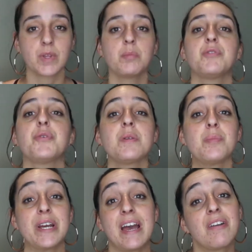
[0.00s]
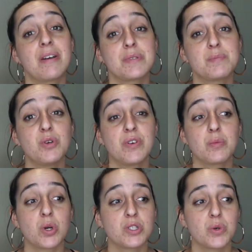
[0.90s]
Before the breakout, I was moving
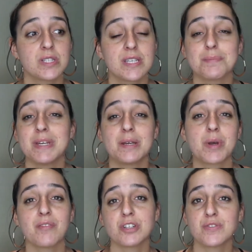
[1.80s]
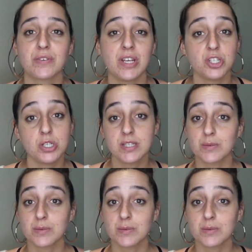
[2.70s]
more towards like medium coverage foundations.